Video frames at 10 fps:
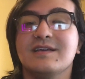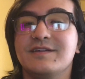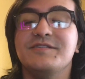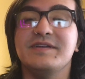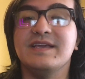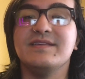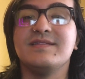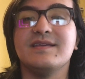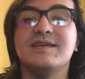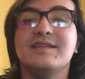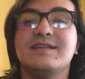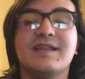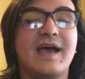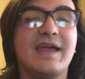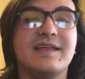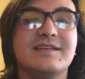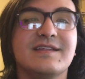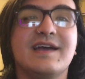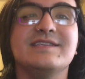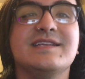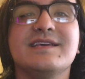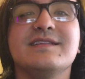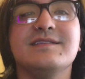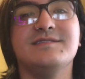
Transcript: underneath, and I didn't